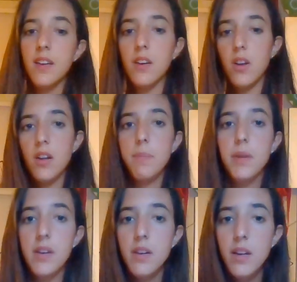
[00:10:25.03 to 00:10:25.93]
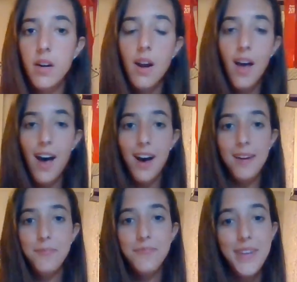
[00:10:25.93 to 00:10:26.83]
I got a button here.
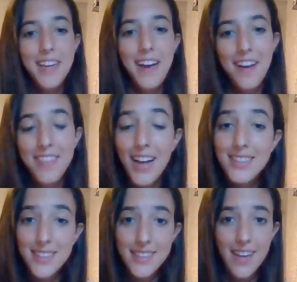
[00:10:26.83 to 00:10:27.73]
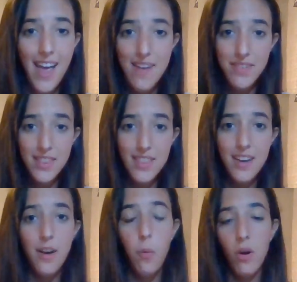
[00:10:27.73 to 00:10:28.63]
But yeah, that's
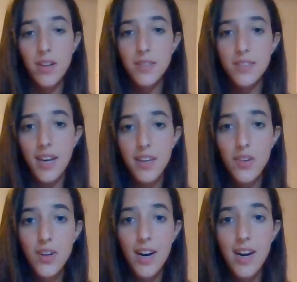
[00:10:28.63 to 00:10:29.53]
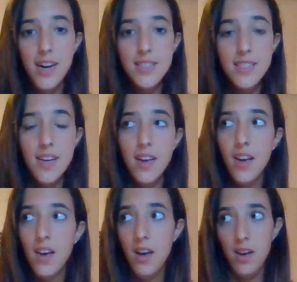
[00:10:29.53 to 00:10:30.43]
everything I wanted to tell you guys.
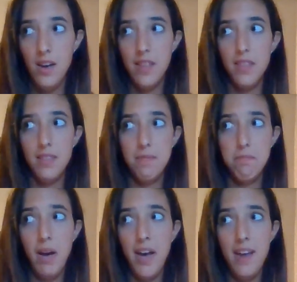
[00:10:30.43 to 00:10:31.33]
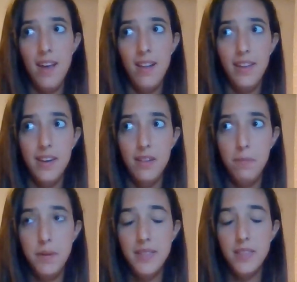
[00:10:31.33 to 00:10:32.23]
My little
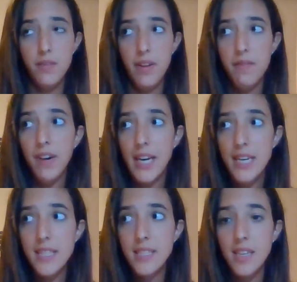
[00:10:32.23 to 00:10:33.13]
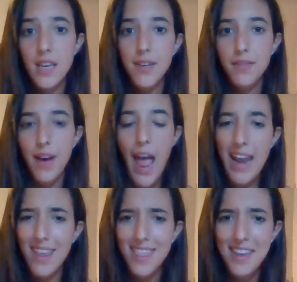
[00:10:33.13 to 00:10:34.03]
pieces of advice. If
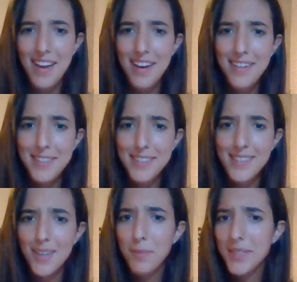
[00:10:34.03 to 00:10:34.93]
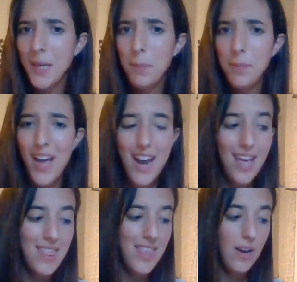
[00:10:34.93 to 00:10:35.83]
anything else comes up and
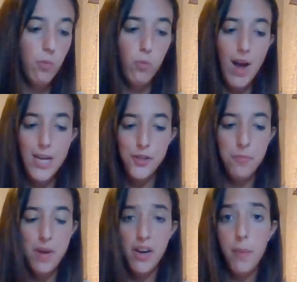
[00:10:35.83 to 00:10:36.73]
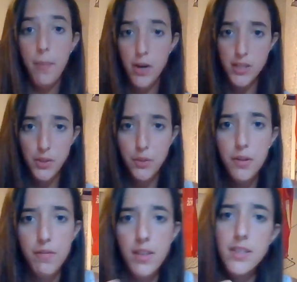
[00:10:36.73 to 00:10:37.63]
I think I should make a part two
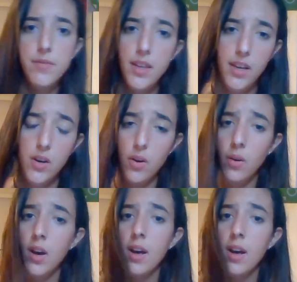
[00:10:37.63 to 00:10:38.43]
of this video,